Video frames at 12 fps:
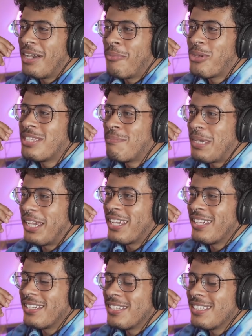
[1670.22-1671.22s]
I wasn't yeah.
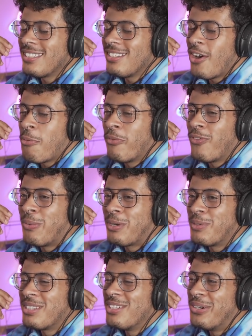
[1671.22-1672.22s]
being homophobic
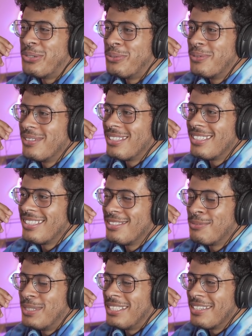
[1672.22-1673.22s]
with no
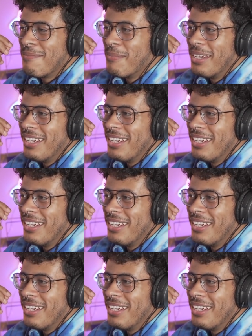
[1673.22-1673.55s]
reason.